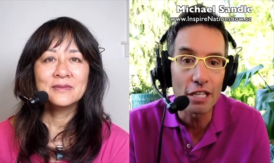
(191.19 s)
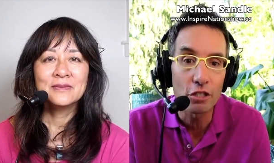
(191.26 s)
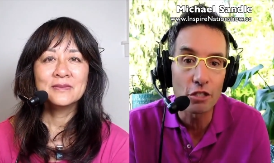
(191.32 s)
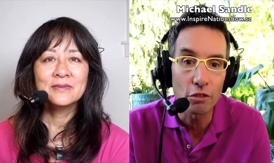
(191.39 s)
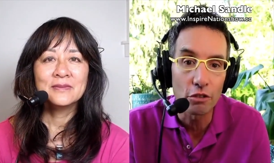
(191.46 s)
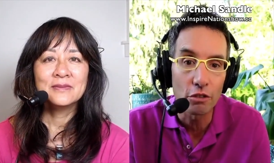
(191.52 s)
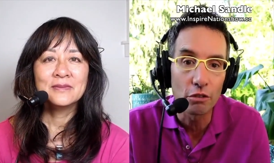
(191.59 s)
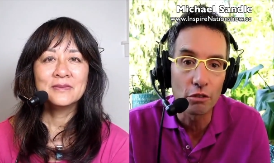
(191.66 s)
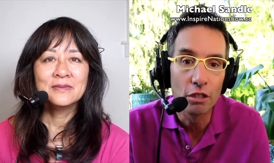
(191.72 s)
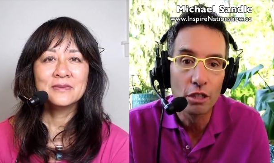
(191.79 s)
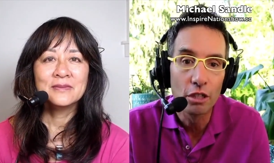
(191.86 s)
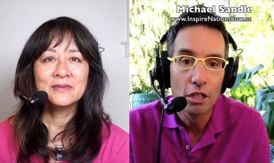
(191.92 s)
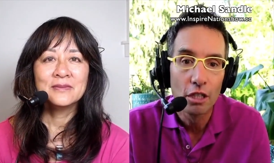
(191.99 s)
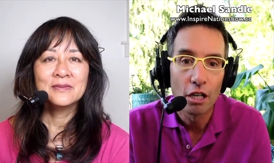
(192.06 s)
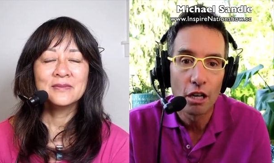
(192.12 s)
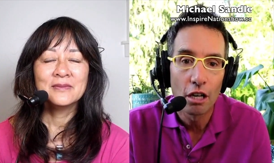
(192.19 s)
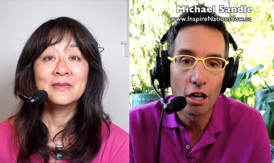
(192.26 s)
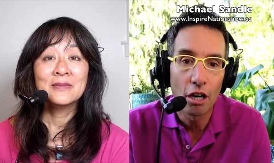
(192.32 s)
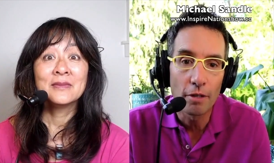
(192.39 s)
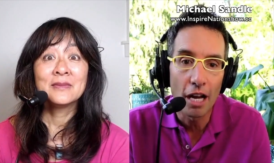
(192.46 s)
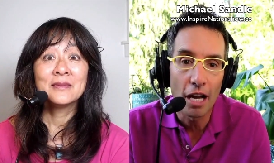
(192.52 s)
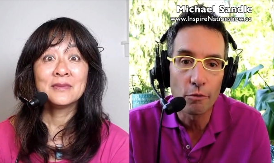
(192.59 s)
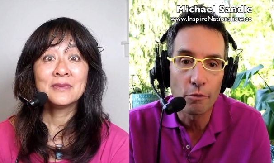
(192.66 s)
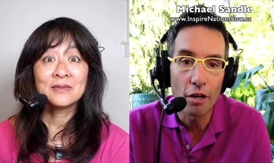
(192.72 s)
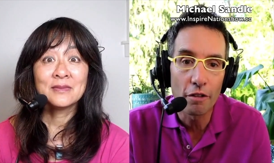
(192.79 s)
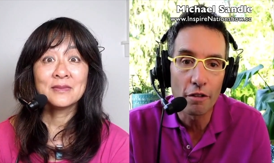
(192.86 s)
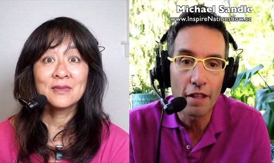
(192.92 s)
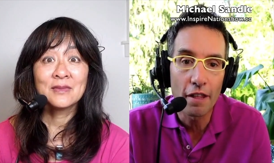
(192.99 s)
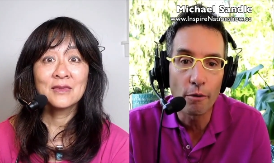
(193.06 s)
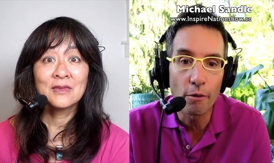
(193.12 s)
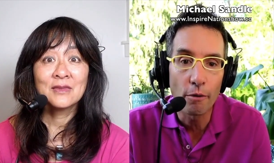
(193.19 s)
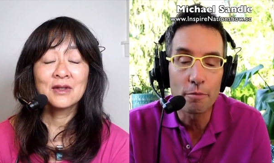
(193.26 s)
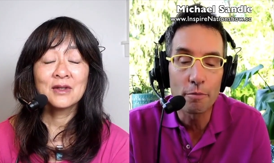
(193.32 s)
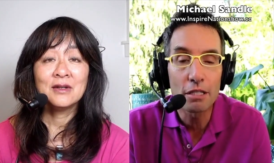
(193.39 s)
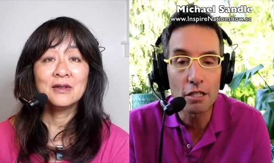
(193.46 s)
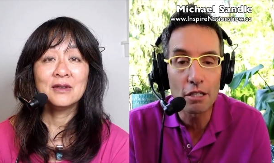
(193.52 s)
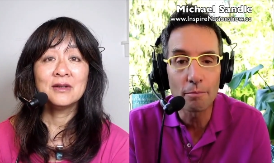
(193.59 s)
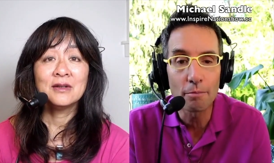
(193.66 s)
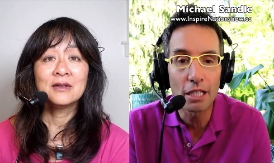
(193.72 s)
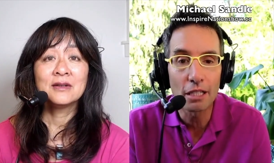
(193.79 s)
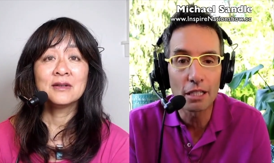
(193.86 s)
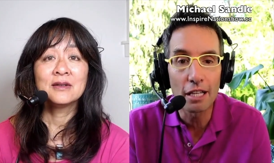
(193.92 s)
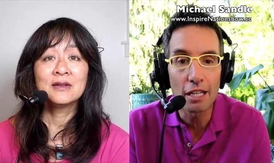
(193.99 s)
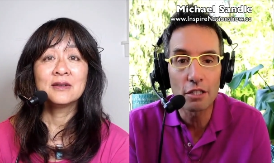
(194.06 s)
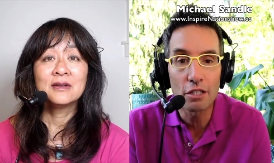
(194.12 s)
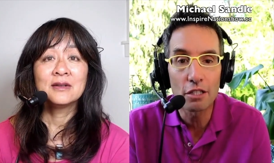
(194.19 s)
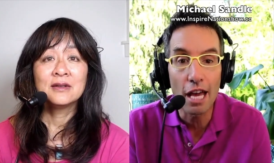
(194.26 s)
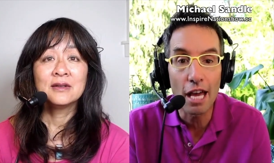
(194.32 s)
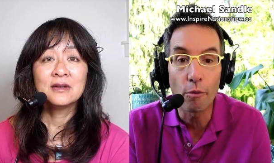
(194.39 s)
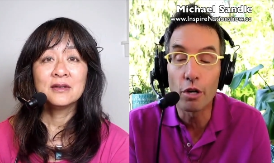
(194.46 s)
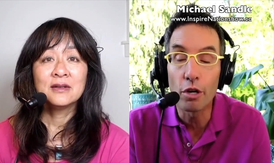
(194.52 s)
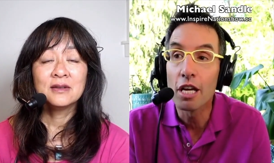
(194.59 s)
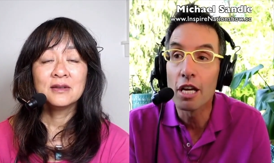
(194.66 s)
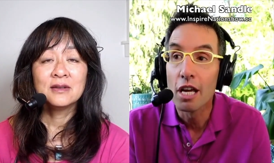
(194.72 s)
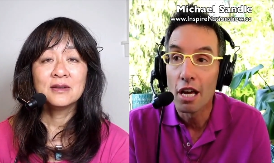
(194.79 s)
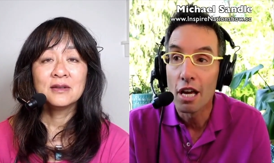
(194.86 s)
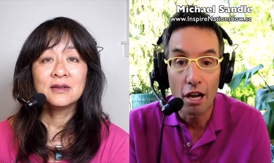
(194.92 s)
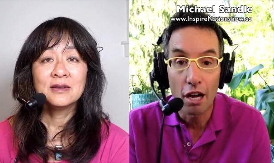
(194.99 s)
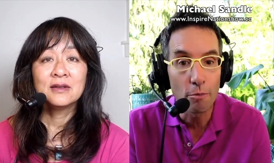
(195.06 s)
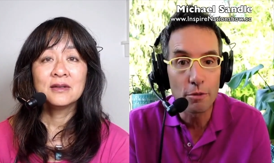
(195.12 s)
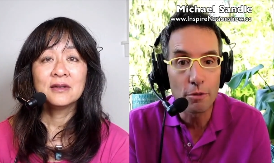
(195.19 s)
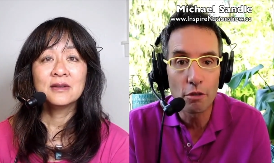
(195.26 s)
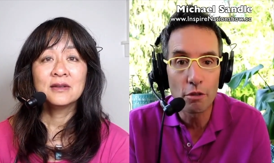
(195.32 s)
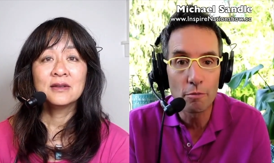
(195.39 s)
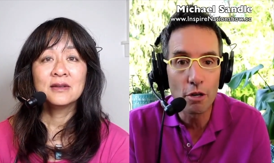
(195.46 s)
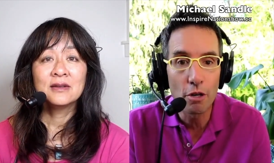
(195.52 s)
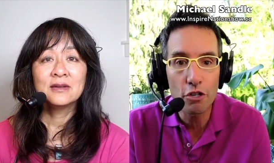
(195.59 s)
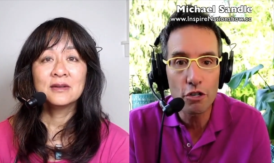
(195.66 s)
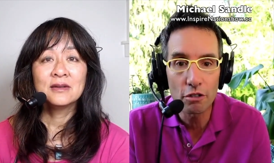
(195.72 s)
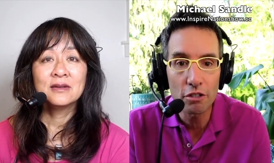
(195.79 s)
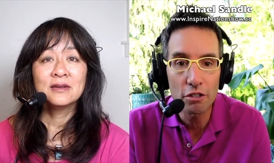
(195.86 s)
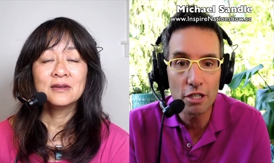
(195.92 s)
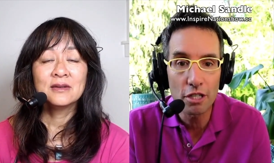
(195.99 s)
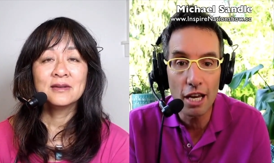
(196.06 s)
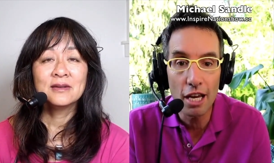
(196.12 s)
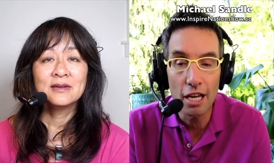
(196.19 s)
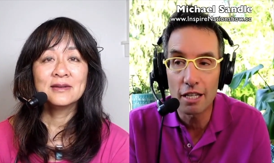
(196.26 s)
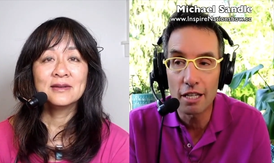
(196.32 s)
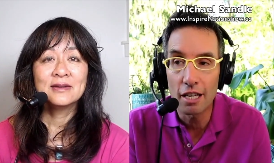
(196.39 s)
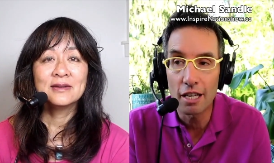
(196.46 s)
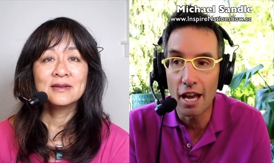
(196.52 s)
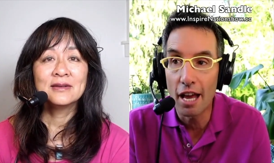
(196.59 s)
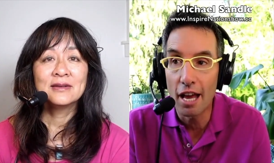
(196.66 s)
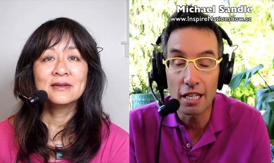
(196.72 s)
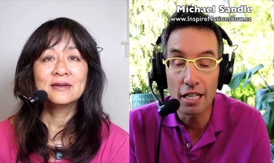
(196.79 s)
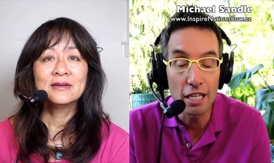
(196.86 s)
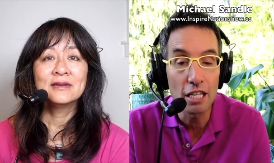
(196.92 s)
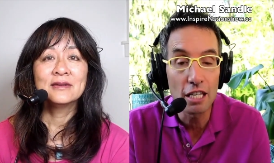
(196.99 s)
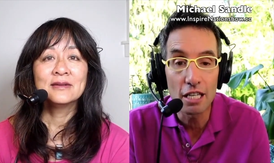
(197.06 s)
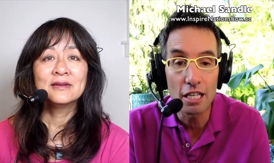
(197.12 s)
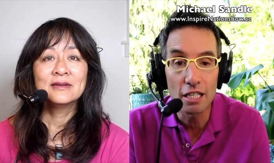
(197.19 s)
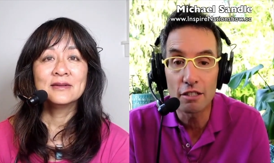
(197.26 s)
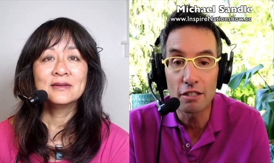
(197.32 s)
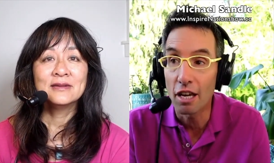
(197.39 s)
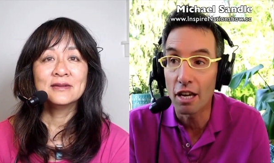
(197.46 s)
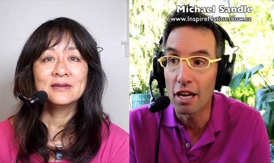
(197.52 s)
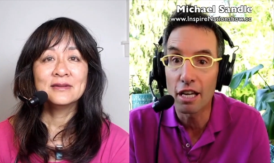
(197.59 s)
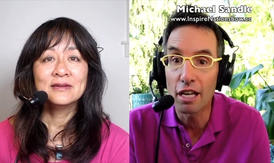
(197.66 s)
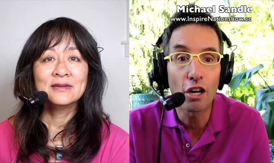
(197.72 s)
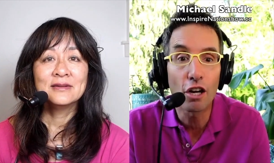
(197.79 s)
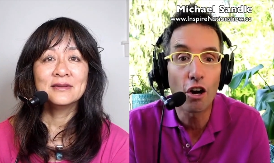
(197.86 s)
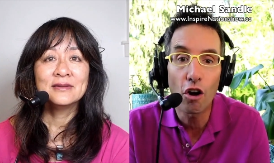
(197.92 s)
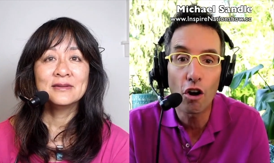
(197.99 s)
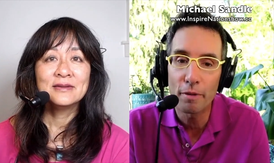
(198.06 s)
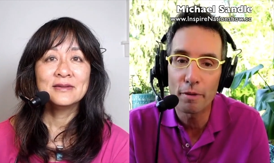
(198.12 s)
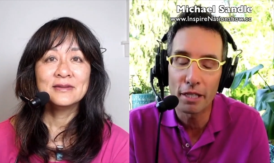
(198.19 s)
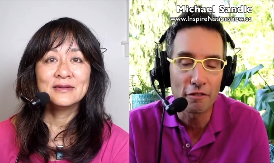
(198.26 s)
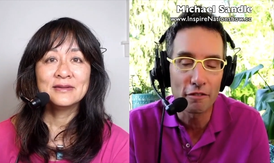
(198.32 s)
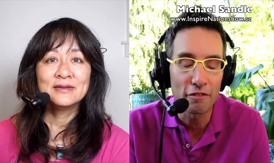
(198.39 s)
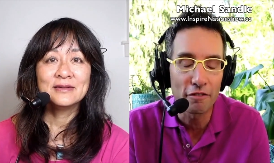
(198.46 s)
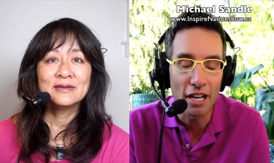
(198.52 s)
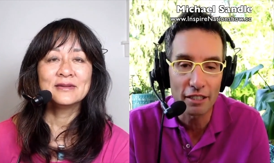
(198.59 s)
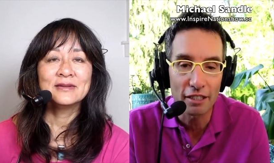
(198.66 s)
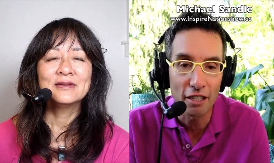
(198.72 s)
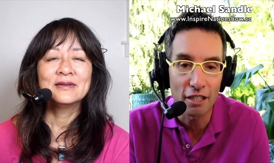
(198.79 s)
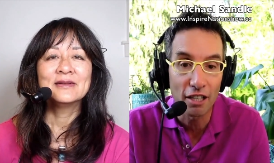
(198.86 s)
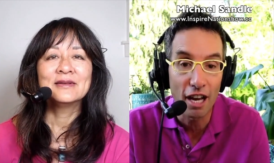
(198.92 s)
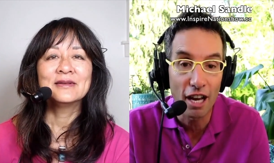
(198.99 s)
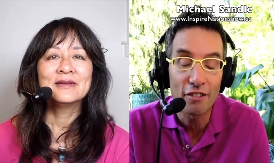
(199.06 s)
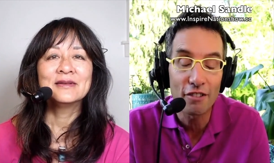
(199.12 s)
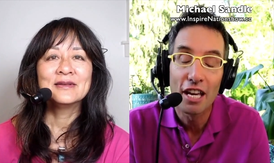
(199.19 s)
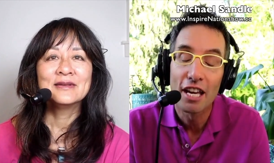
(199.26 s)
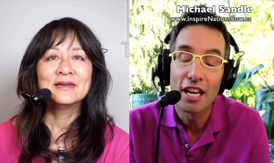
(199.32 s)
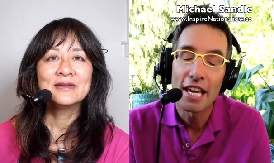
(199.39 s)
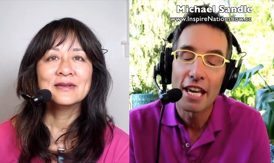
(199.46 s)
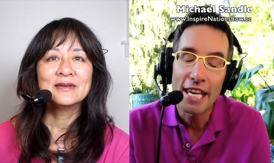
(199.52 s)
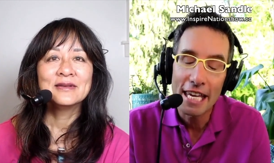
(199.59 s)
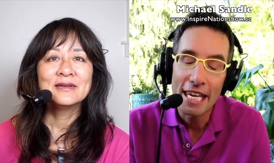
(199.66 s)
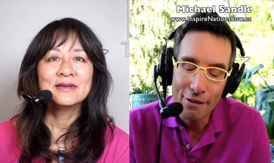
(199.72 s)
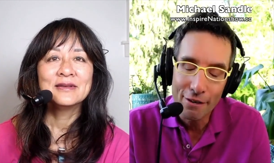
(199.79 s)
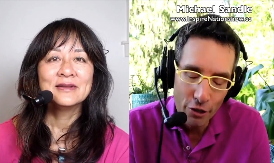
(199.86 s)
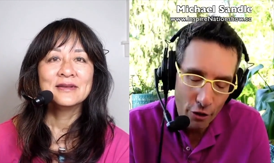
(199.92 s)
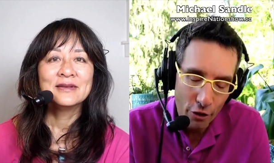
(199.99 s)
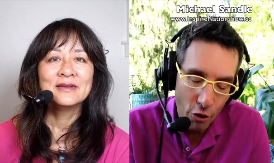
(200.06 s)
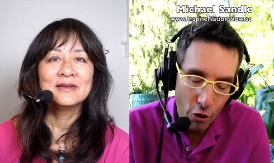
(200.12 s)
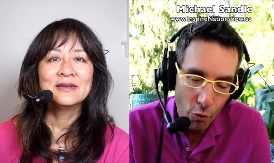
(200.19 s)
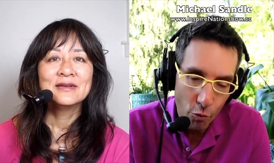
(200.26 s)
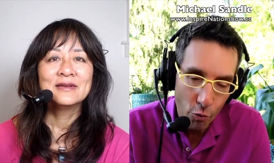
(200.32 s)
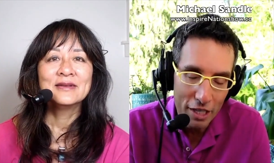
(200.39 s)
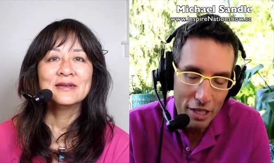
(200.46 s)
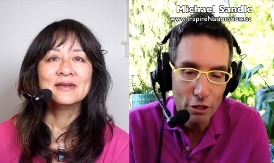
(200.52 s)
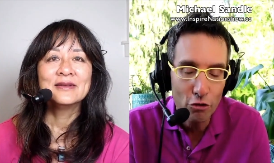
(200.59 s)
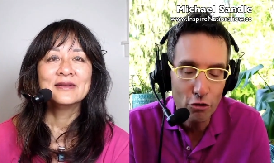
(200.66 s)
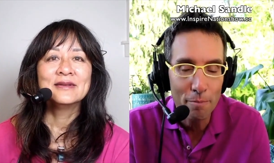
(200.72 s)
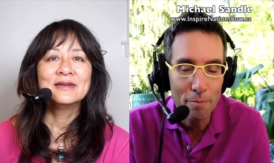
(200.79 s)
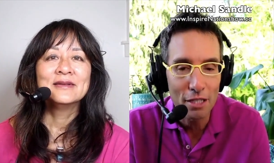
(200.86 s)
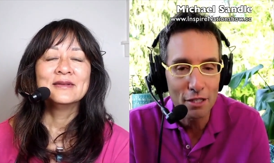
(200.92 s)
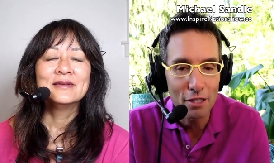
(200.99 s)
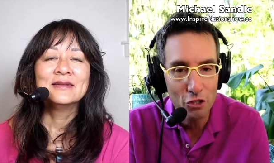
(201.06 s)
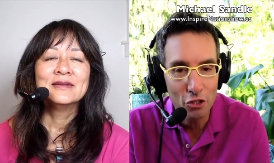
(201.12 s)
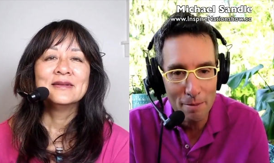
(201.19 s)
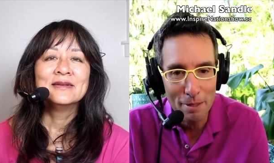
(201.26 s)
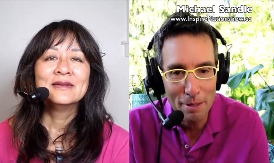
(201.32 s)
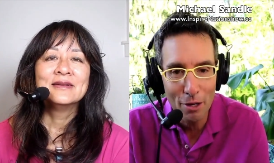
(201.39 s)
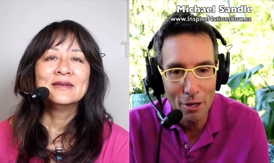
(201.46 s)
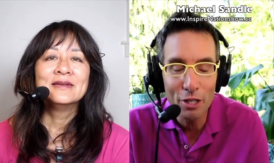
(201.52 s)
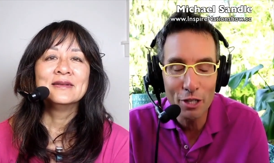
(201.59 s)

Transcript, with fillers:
Speaker 1: to you um, and whether that would be something that's that would help your emotional state. And he is a calming effect in our lives, even though when he trips into screaming mode,